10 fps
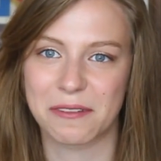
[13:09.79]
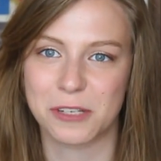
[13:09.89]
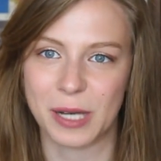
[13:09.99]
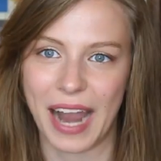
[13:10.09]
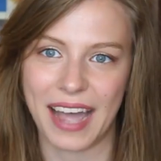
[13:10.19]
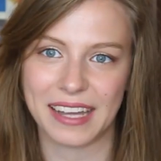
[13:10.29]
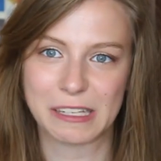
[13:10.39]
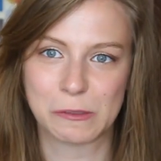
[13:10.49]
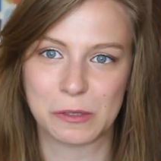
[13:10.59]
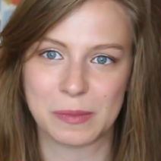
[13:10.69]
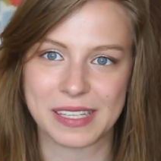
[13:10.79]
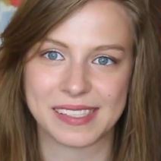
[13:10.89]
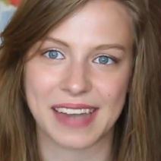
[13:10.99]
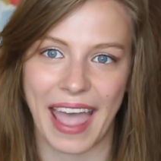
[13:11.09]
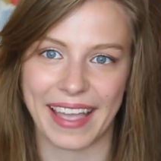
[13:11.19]
I'm sure Alex will be
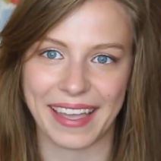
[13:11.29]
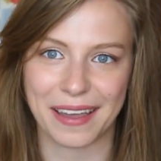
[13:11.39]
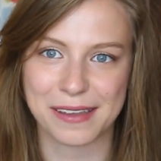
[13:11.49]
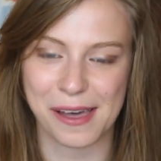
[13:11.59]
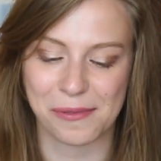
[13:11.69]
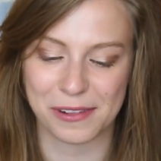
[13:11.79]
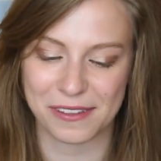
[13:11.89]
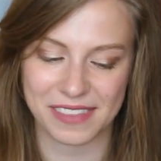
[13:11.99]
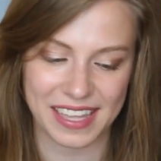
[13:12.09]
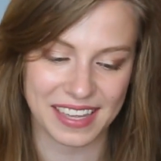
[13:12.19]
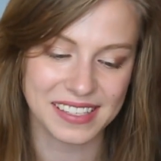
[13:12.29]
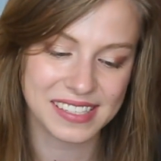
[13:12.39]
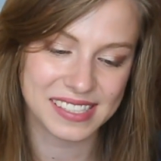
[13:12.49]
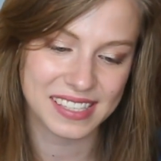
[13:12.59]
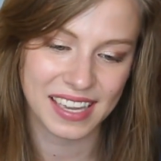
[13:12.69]
snagging a couple of
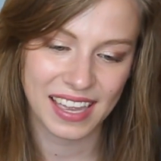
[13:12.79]
these.